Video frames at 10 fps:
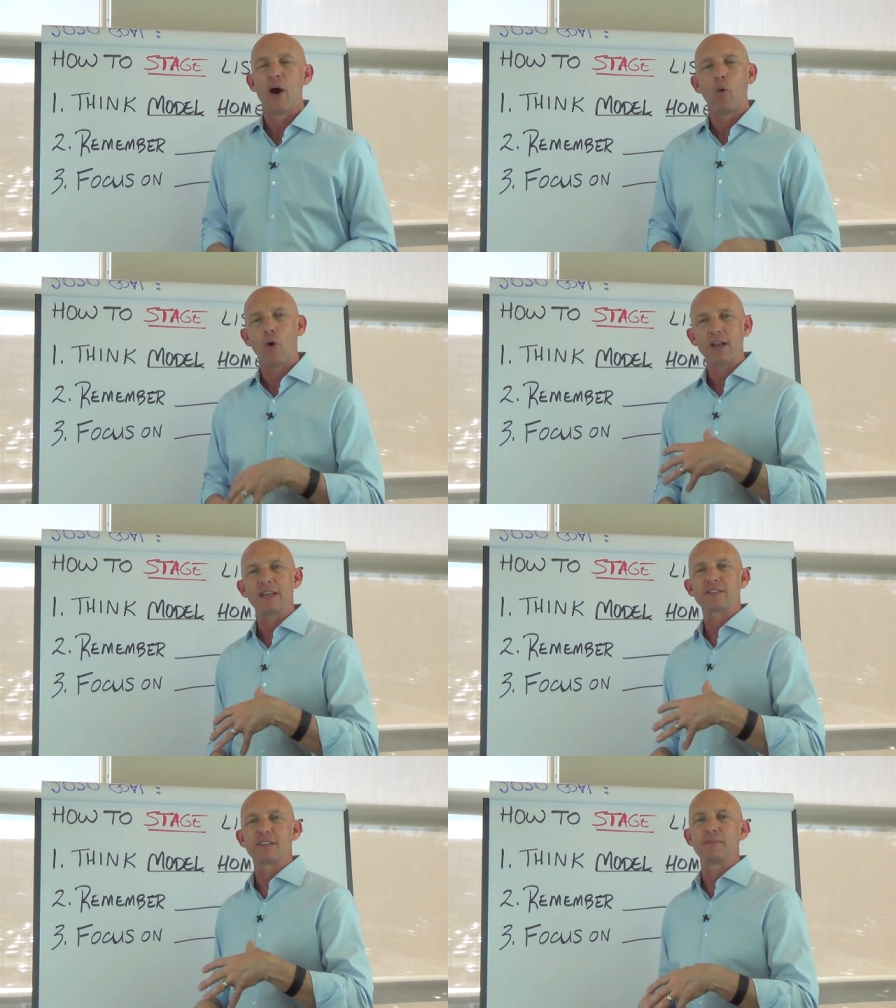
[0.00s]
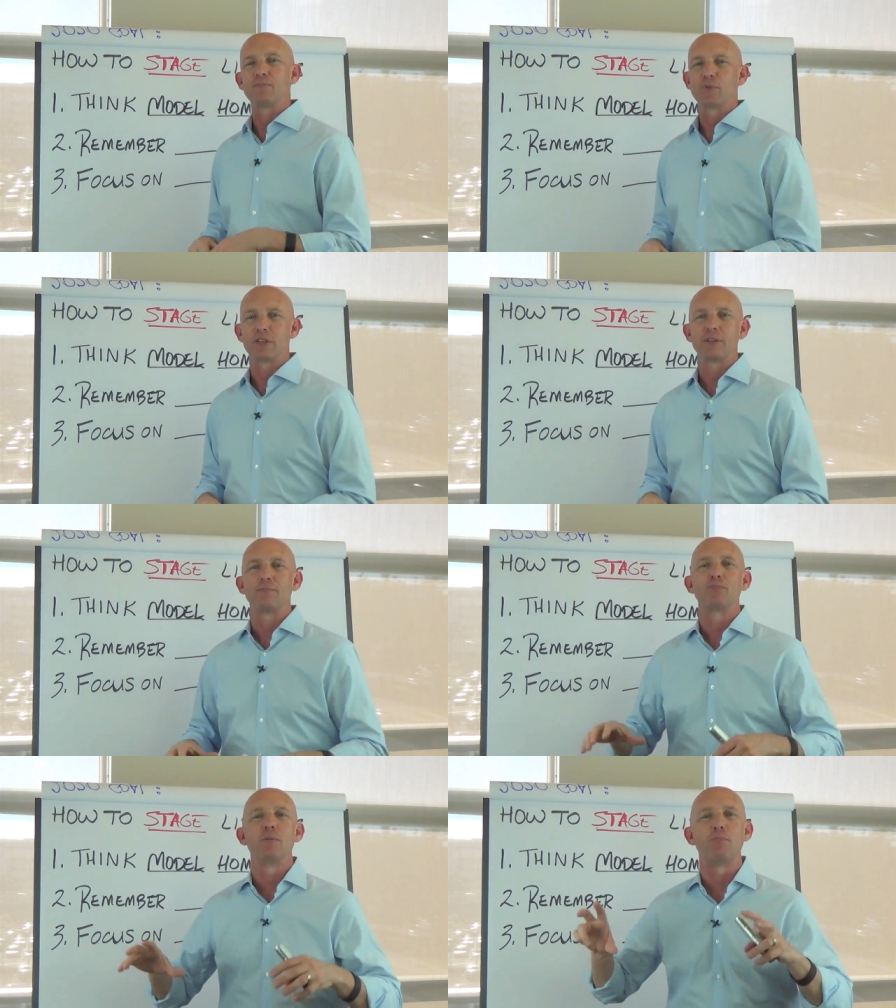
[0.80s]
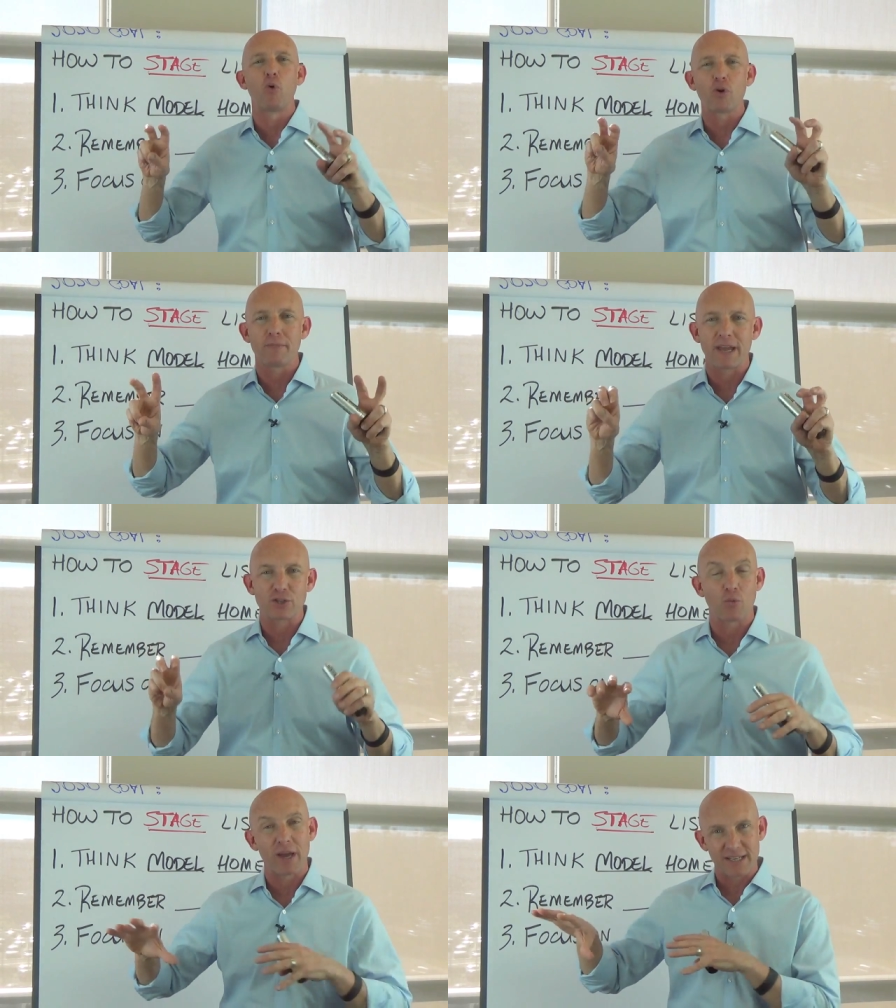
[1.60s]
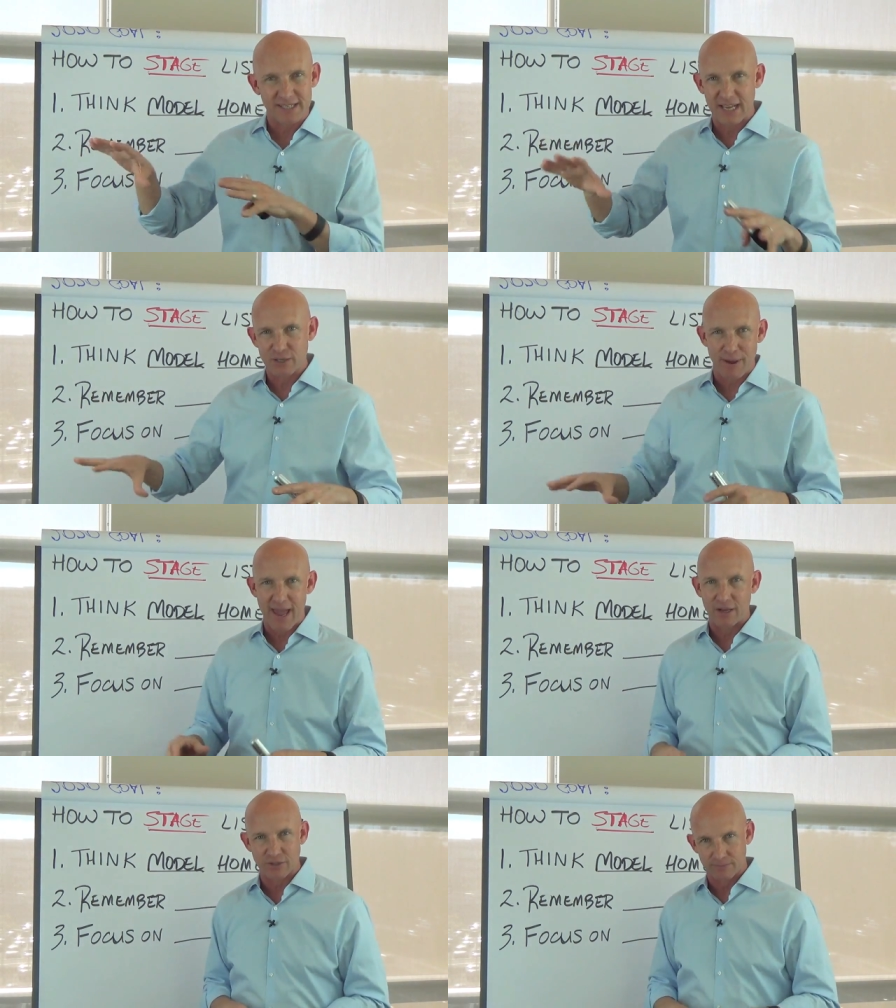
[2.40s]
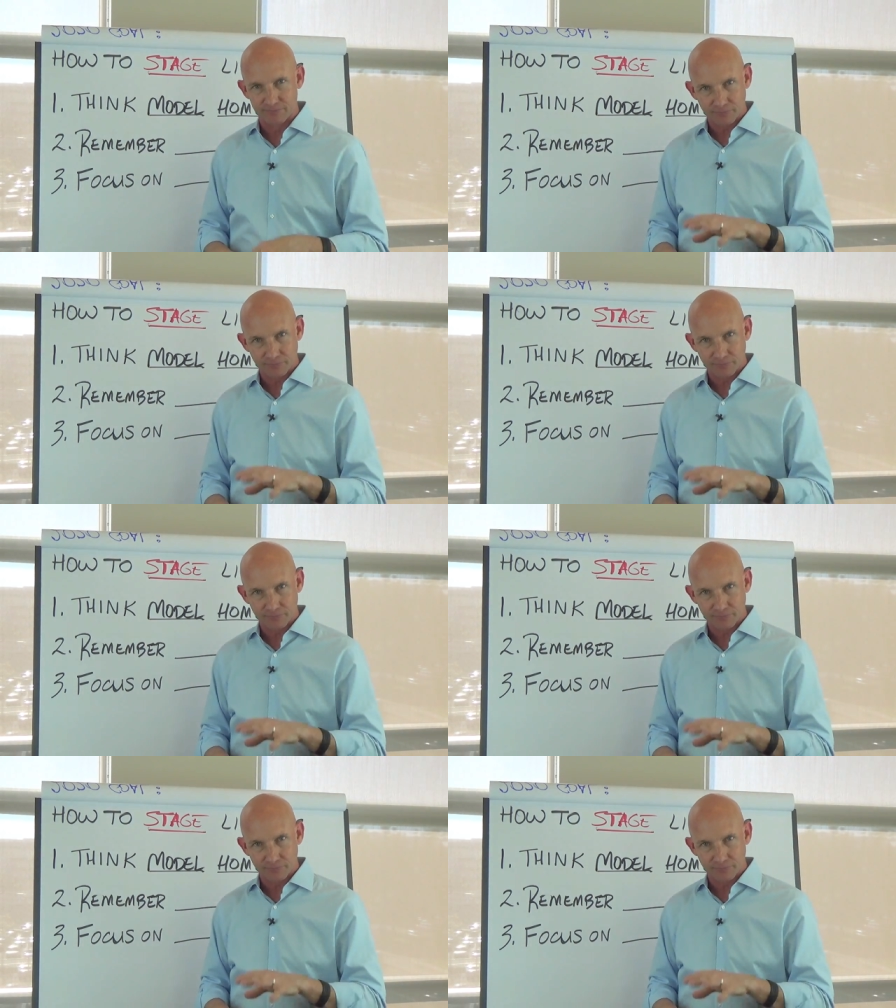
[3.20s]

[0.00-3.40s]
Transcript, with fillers: What is the poor man's way to stage my house?